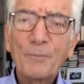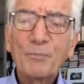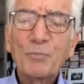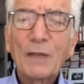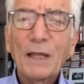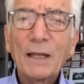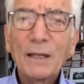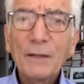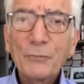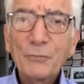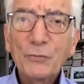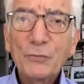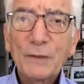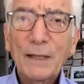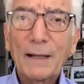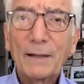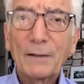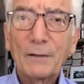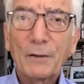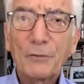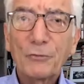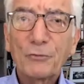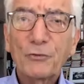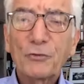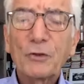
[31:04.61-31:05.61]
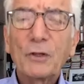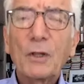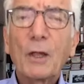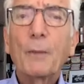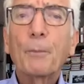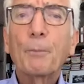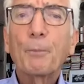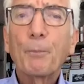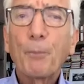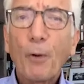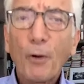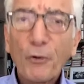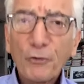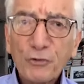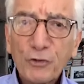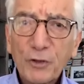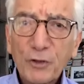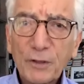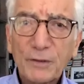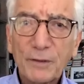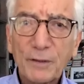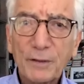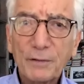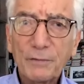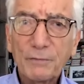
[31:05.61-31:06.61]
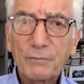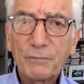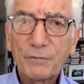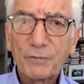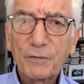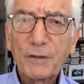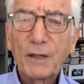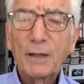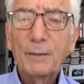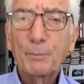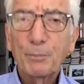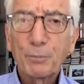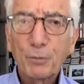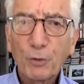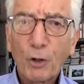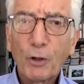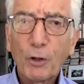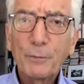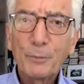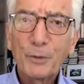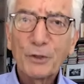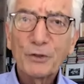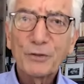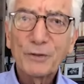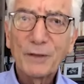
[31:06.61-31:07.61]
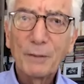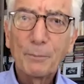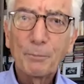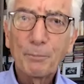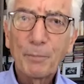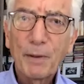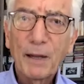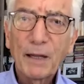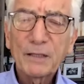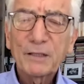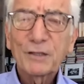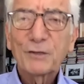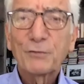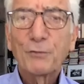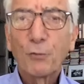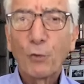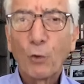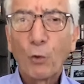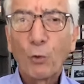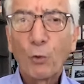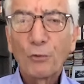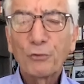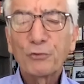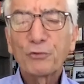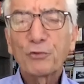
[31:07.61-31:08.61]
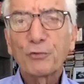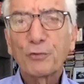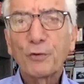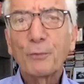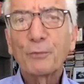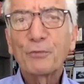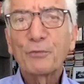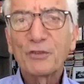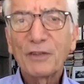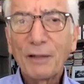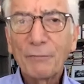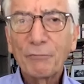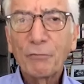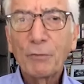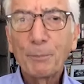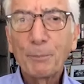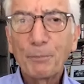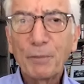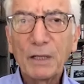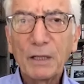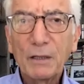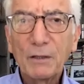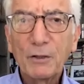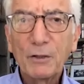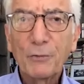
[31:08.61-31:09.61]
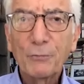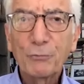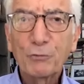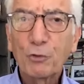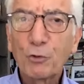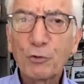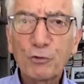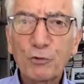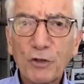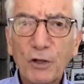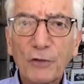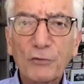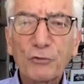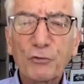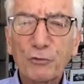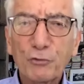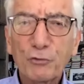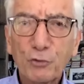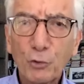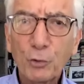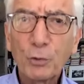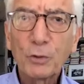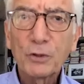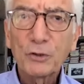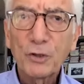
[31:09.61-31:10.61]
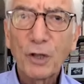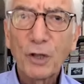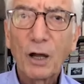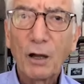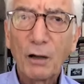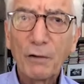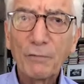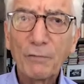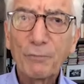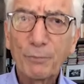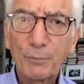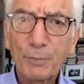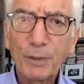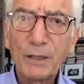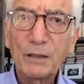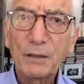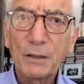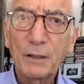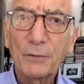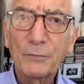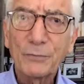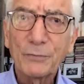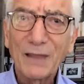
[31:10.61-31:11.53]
Intel's positive employment impact falls from 7 billion to just 2.5 billion.